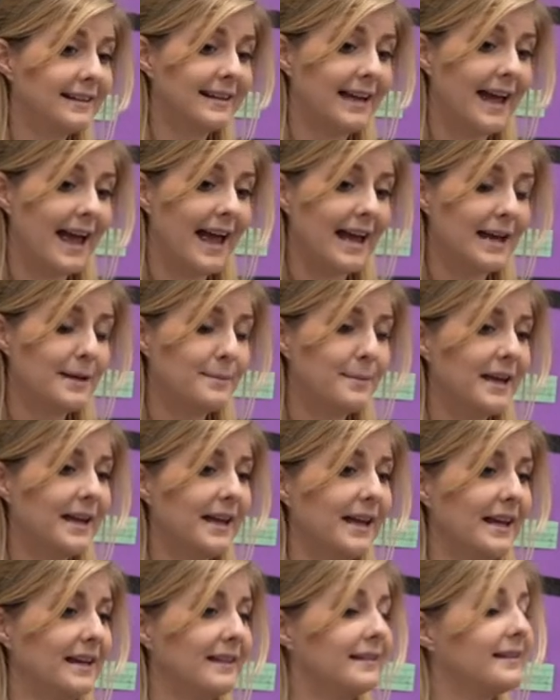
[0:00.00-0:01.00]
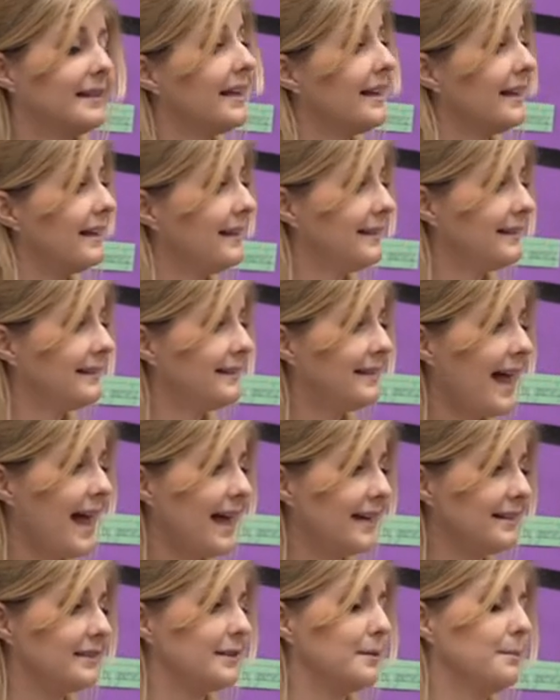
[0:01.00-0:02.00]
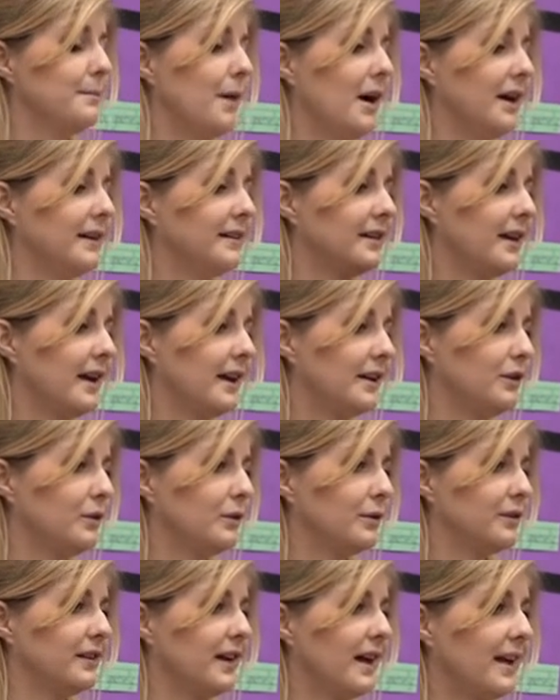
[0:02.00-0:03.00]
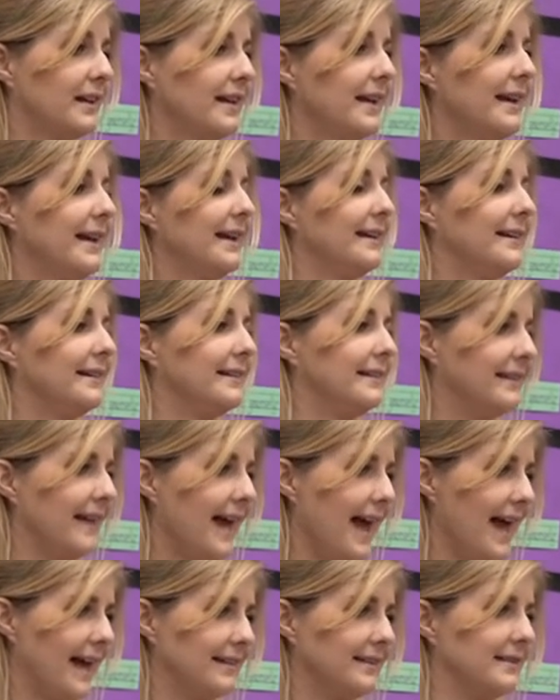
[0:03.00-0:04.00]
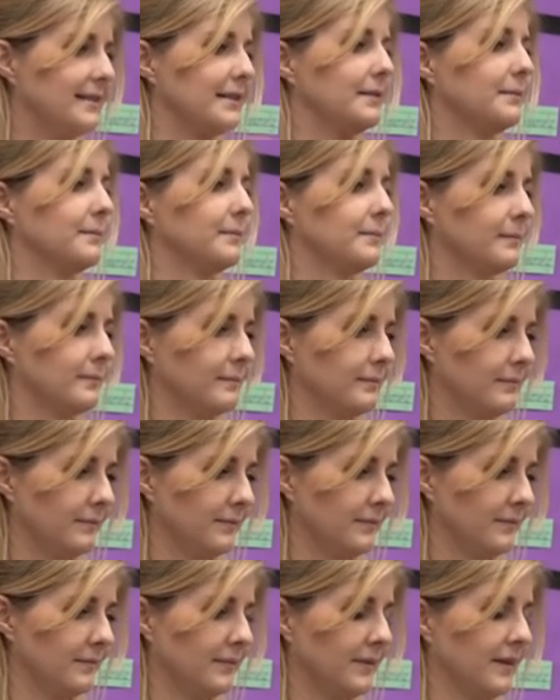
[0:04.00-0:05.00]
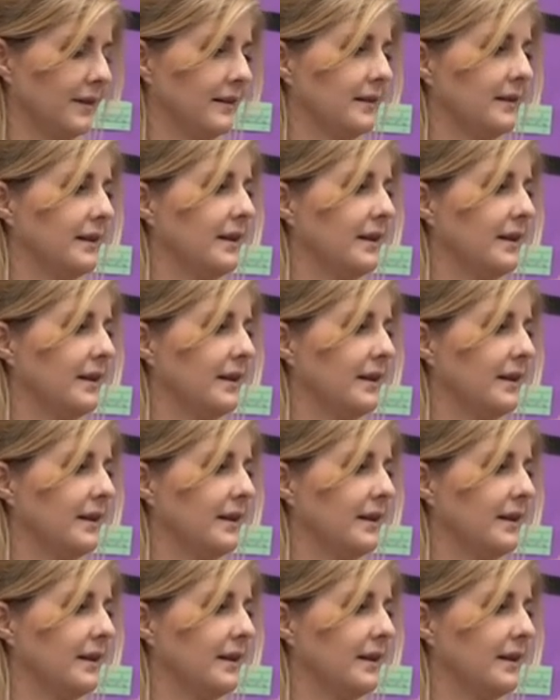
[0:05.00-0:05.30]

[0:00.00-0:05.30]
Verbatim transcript: name is Z my turn your turn Z Z